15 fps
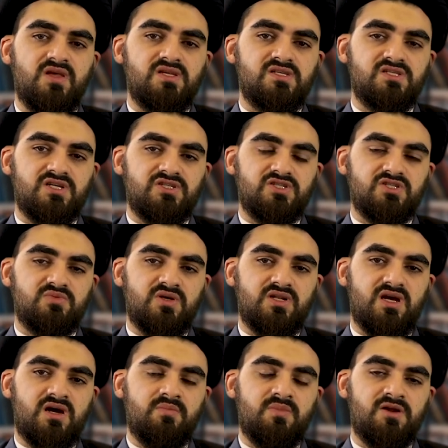such as when
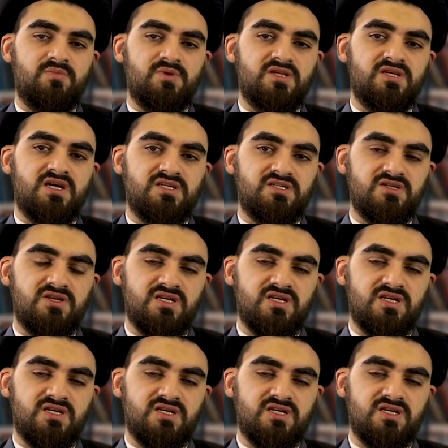Ammar bin Yasir,